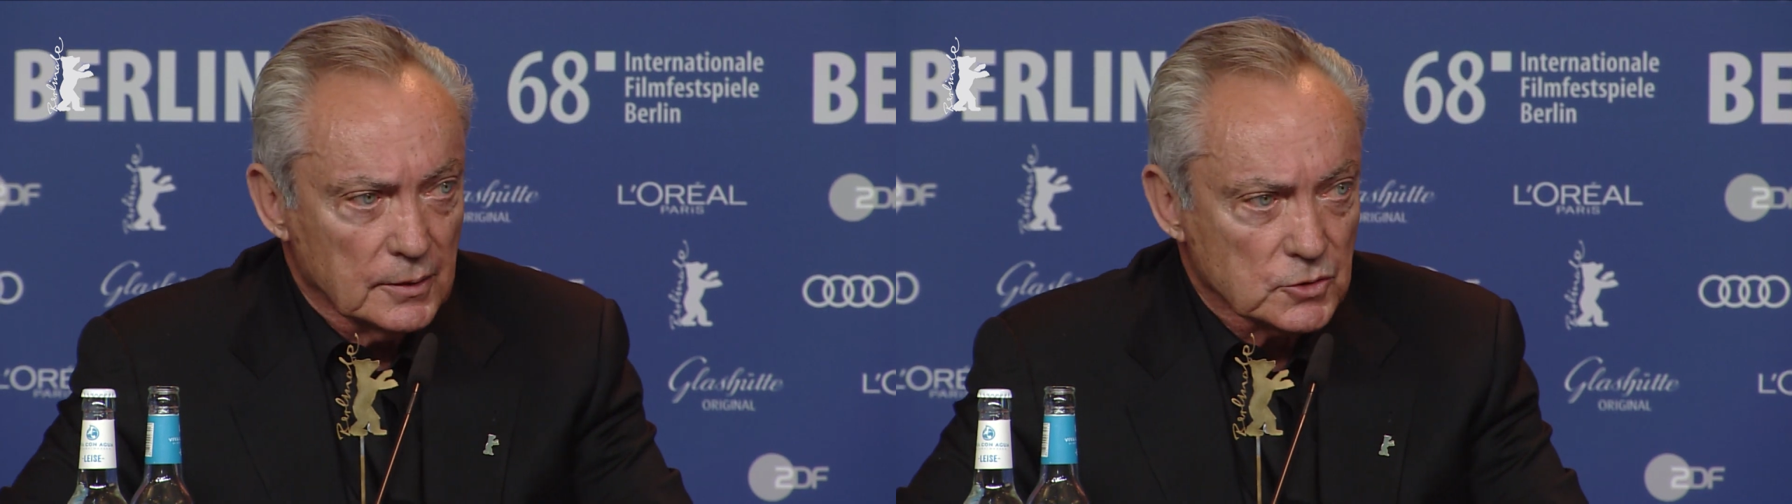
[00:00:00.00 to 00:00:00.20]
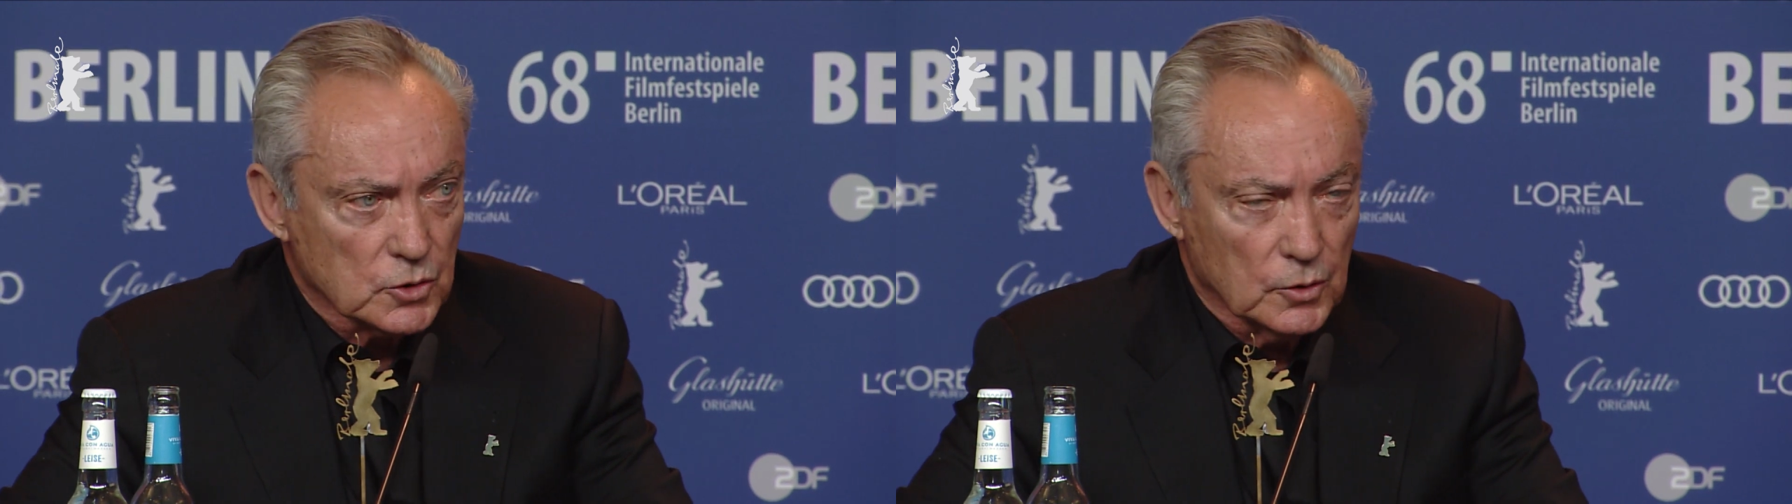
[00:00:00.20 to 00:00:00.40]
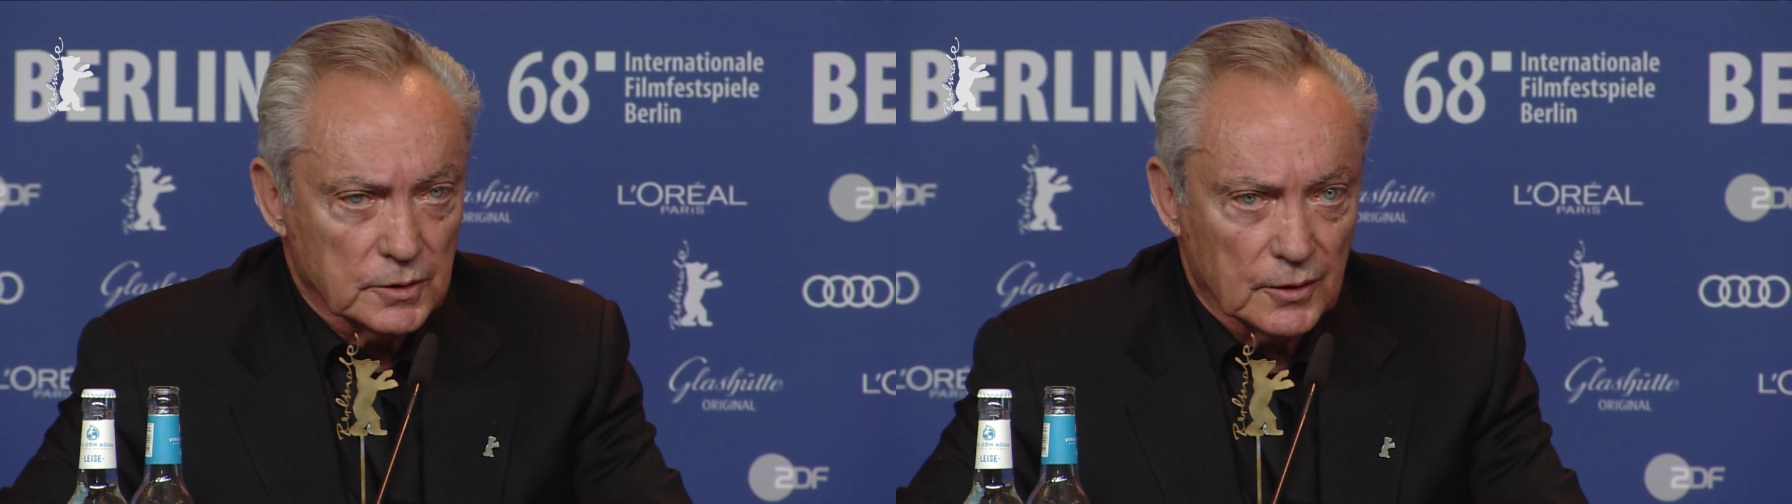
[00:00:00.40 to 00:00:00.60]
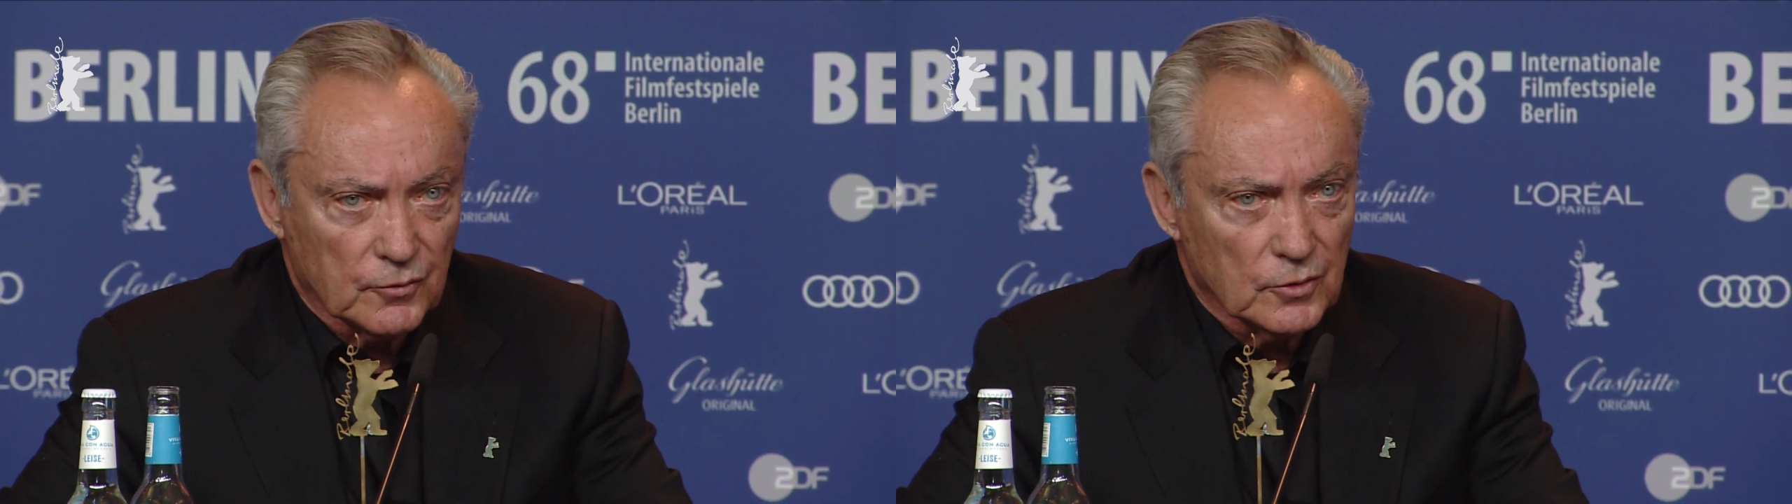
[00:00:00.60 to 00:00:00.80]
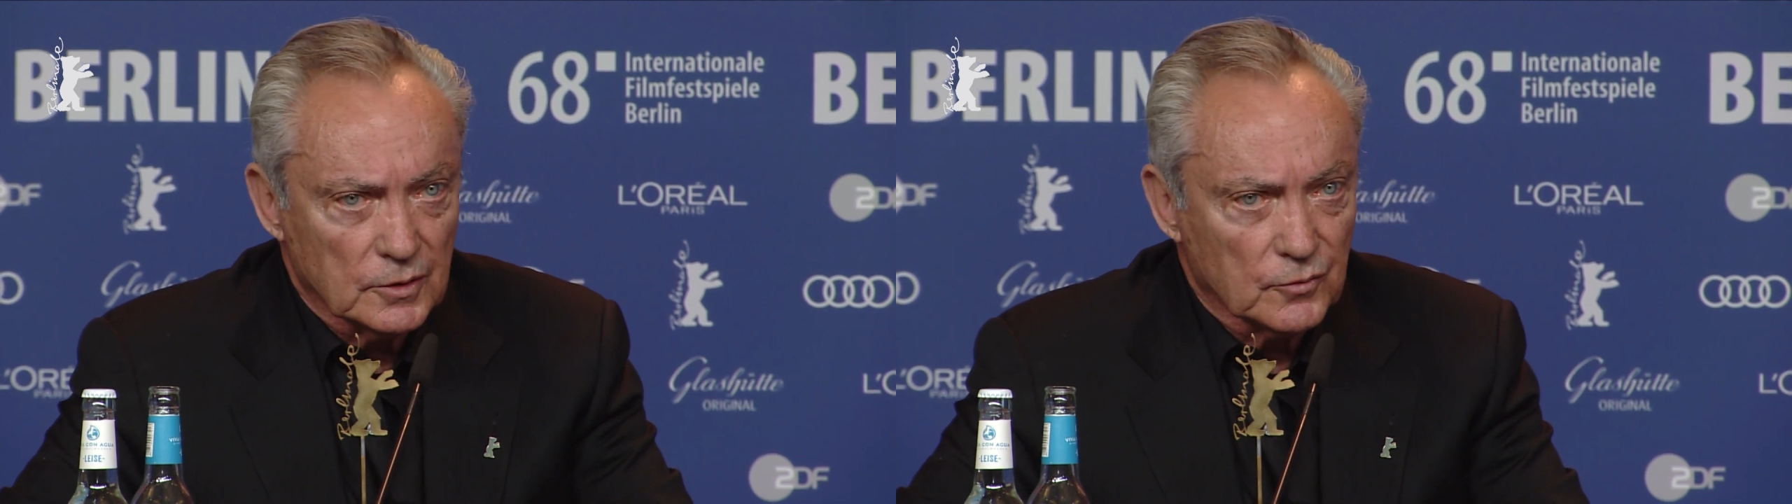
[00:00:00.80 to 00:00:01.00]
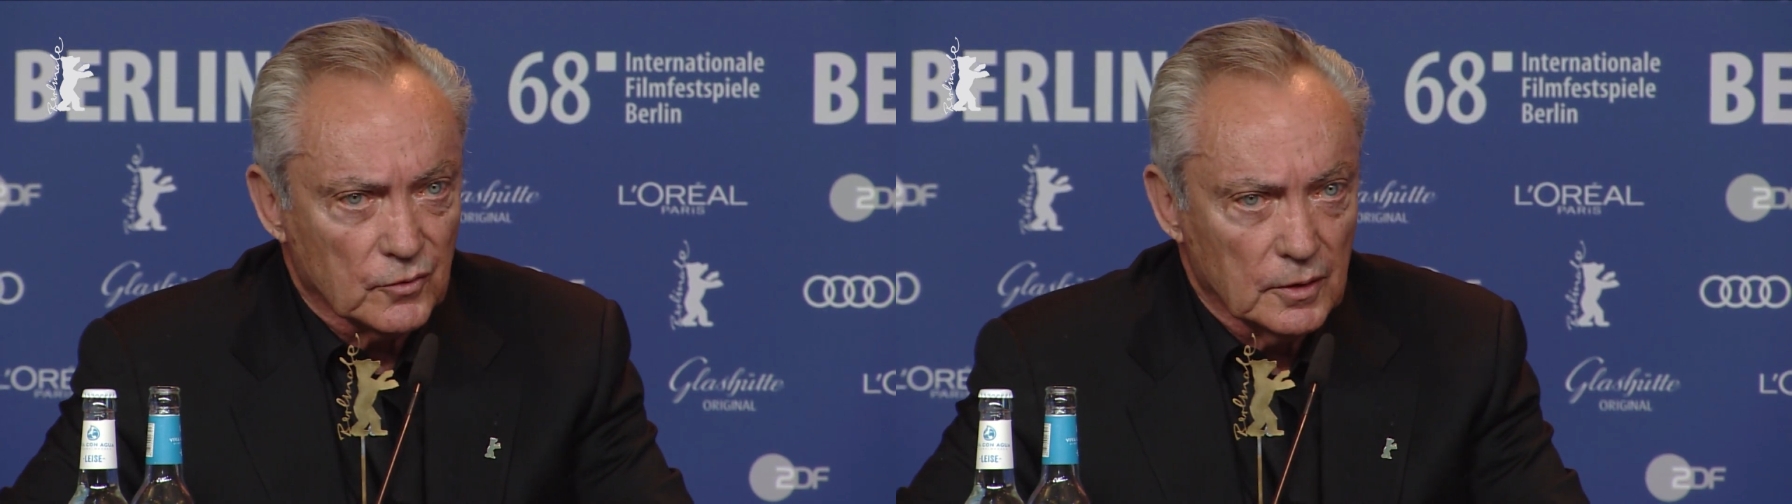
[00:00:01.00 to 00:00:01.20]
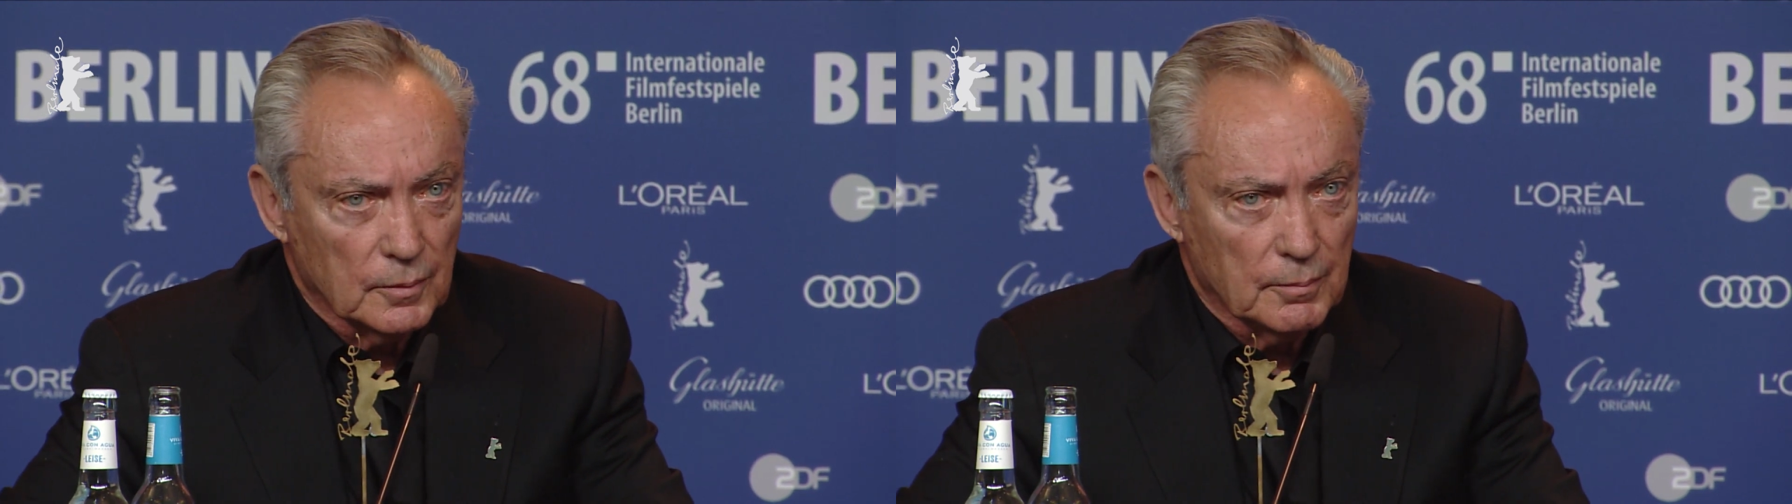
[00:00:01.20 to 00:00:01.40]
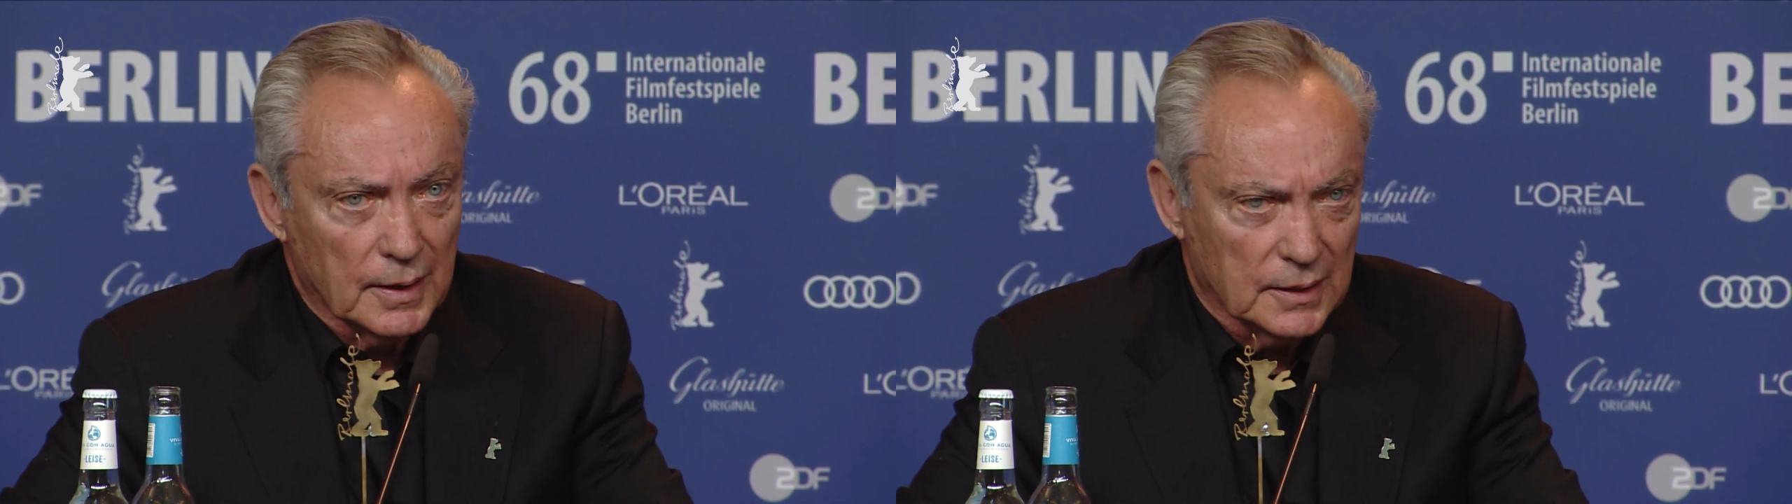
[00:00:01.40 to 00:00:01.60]
showed his first
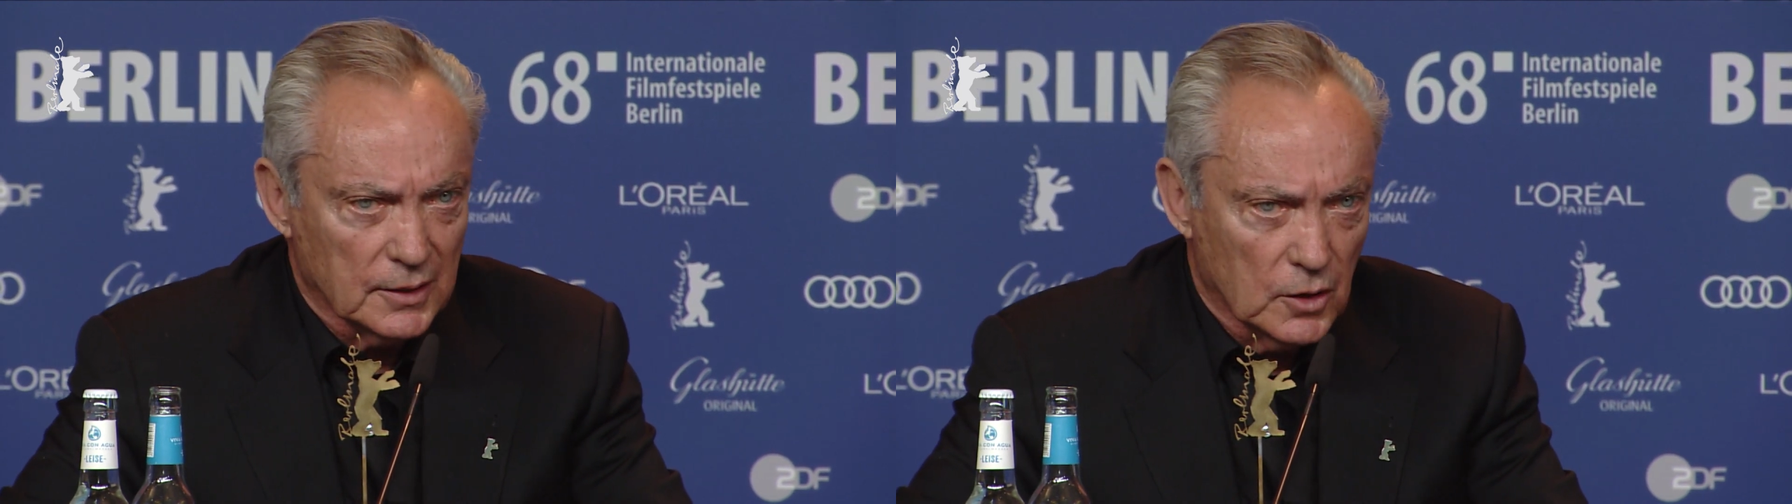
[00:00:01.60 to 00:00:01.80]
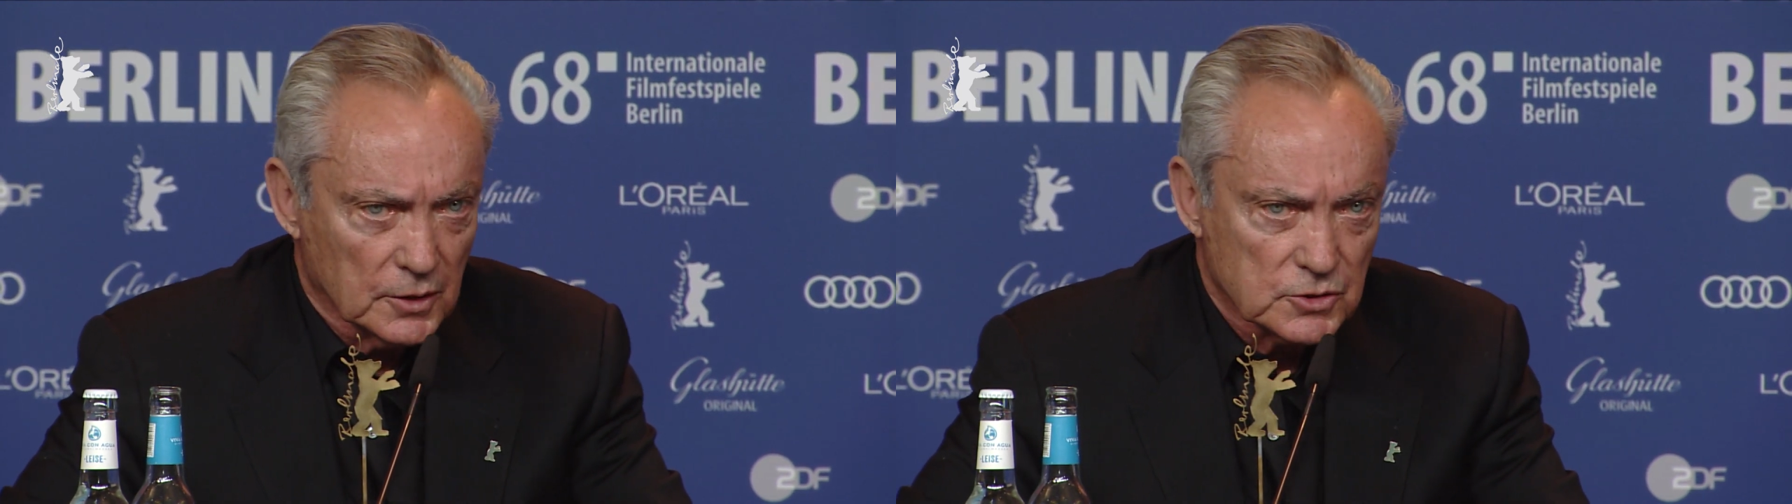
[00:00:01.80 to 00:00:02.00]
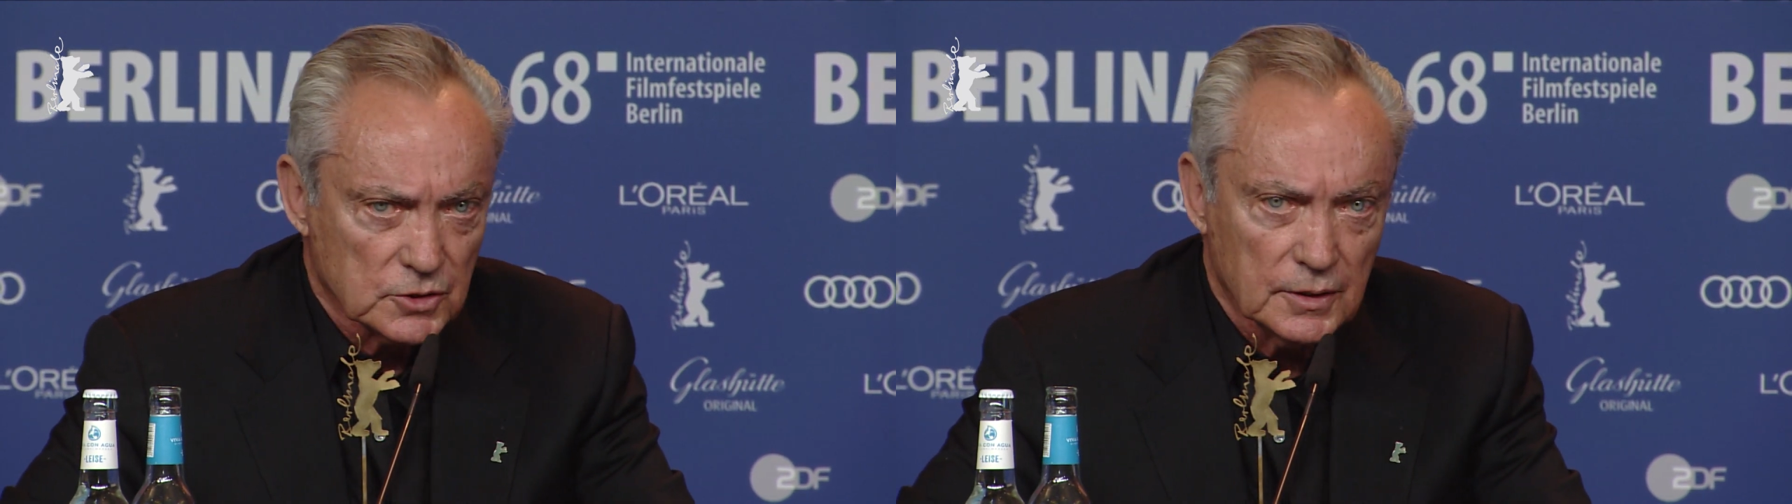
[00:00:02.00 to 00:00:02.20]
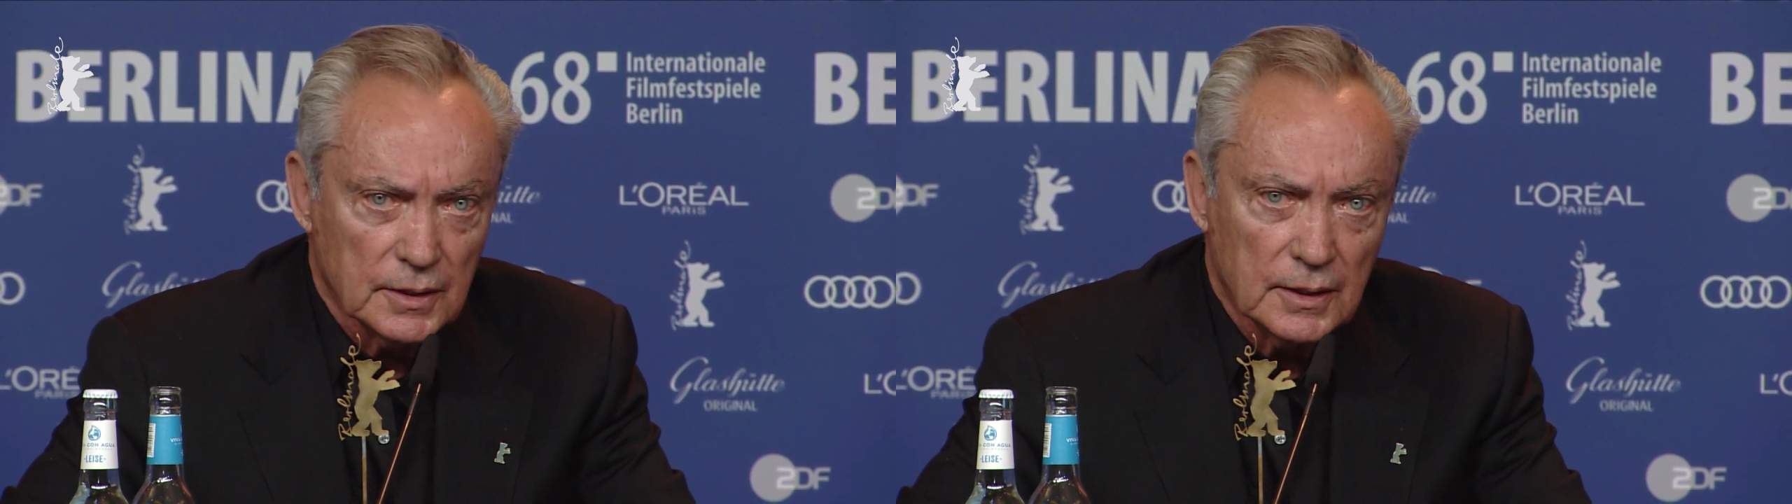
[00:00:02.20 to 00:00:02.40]
film, Mala Noche,